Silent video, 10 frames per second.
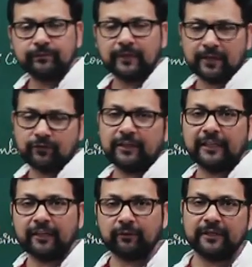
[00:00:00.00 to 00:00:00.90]
heavy
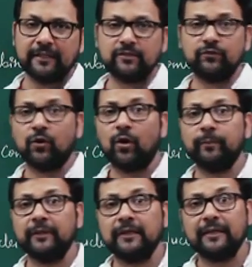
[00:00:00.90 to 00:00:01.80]
nucleus
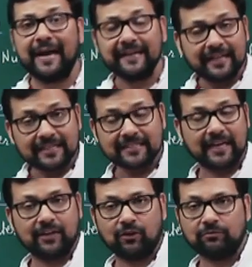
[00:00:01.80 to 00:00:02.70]
from the right-hand
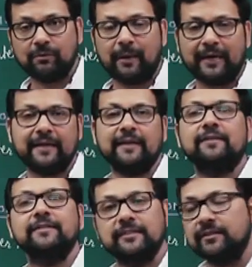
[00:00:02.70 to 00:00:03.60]
side of the binding energy